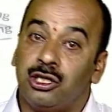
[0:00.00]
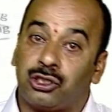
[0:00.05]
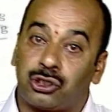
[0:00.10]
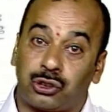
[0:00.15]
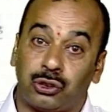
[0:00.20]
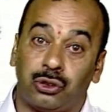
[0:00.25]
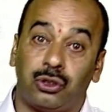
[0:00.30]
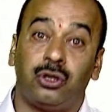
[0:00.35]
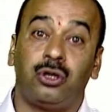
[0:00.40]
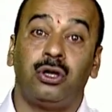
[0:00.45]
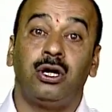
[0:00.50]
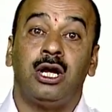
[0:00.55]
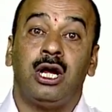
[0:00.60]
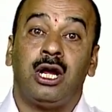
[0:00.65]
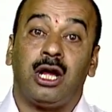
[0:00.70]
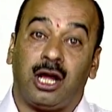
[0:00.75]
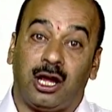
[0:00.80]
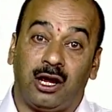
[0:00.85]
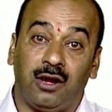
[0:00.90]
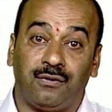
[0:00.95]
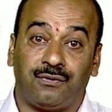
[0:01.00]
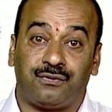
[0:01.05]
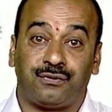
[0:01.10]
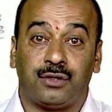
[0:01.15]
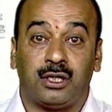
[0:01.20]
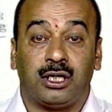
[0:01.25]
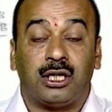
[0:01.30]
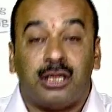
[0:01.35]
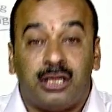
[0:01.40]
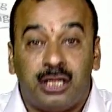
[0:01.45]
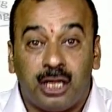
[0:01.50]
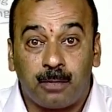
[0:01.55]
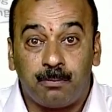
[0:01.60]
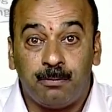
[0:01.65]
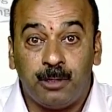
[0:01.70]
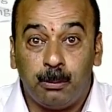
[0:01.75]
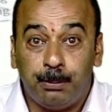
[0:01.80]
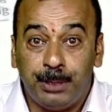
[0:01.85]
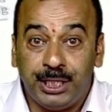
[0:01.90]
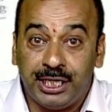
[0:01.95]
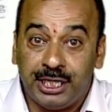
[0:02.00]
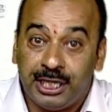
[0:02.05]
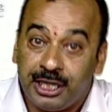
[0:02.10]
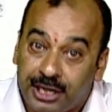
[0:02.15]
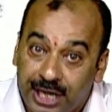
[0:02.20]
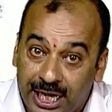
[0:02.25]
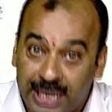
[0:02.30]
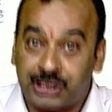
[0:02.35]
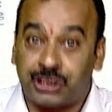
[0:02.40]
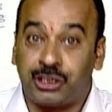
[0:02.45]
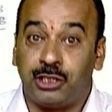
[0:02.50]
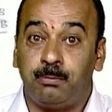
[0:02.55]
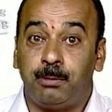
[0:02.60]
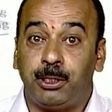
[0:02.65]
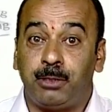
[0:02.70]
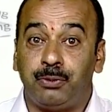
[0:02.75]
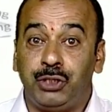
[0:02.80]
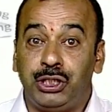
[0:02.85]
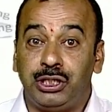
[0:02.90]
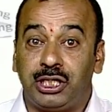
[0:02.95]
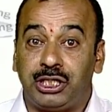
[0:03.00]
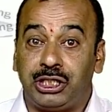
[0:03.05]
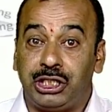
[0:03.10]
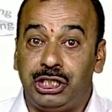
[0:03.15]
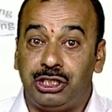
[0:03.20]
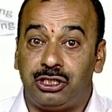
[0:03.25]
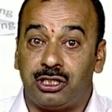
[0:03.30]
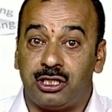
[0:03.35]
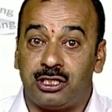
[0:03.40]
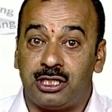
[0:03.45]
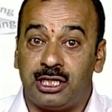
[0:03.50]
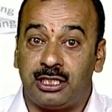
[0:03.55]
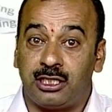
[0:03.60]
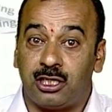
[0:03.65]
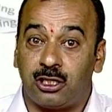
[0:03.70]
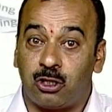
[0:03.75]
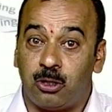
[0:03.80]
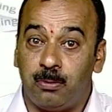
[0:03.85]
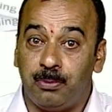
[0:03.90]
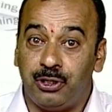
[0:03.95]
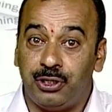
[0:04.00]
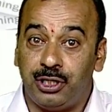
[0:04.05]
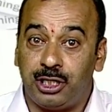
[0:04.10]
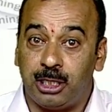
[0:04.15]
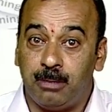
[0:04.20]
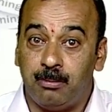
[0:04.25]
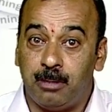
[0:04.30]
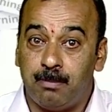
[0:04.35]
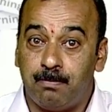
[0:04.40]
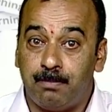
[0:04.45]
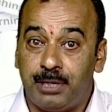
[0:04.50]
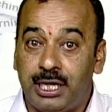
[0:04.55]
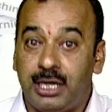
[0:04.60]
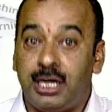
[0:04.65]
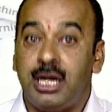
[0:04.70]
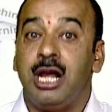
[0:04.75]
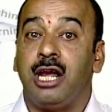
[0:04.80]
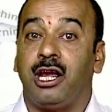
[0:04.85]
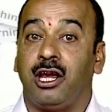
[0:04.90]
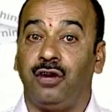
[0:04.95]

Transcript: So, if there will be interaction between the teachers and the community member,